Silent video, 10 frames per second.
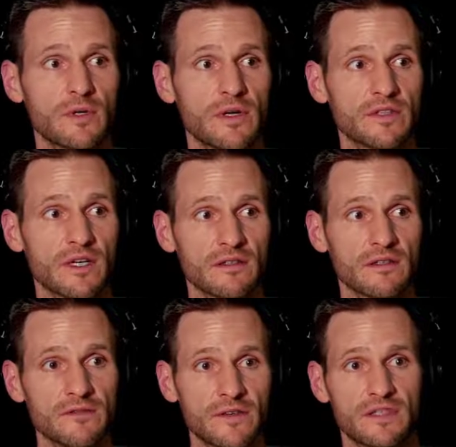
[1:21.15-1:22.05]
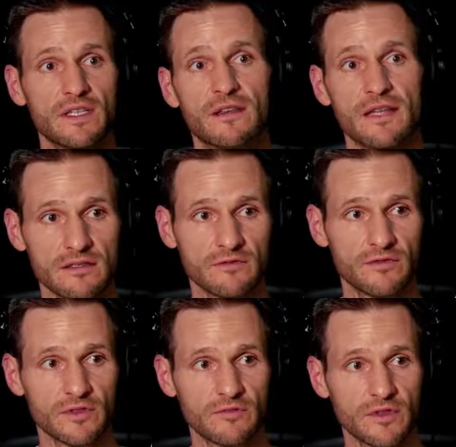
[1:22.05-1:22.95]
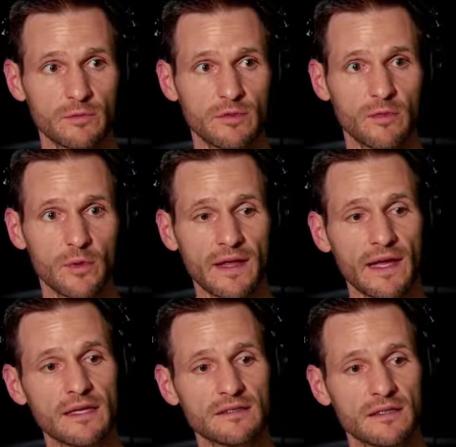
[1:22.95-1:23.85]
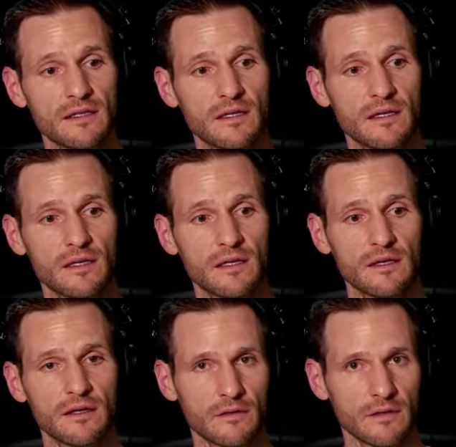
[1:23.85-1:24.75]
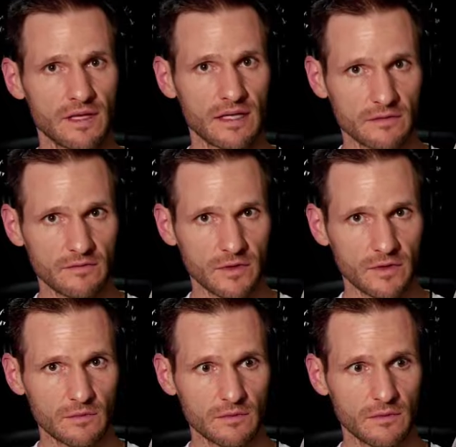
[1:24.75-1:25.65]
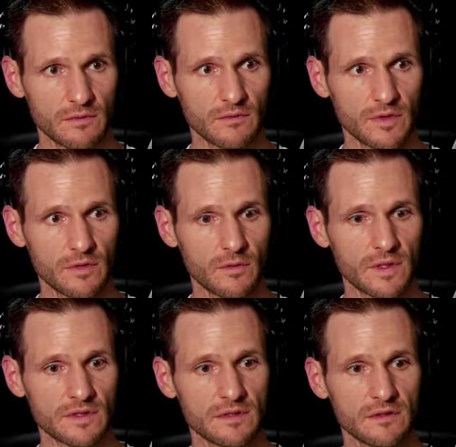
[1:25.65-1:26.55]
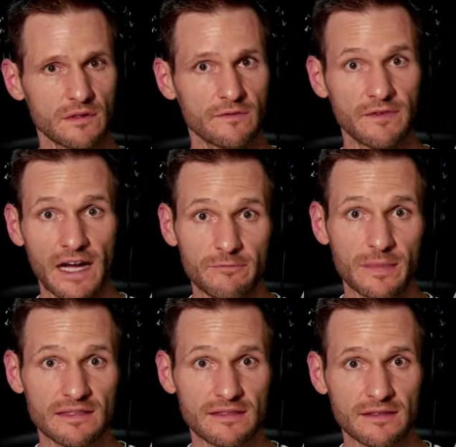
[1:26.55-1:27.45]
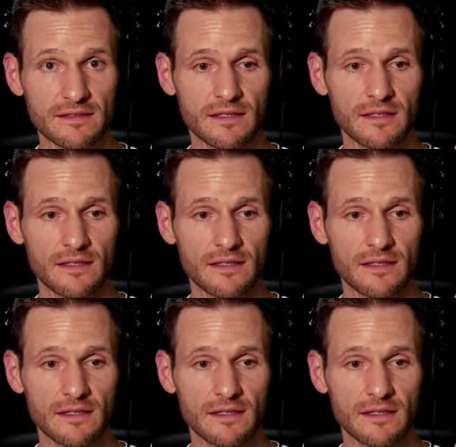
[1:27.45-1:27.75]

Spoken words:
We've done the 15,000 foot view before that. The 30,000 foot view was the 5 minutes.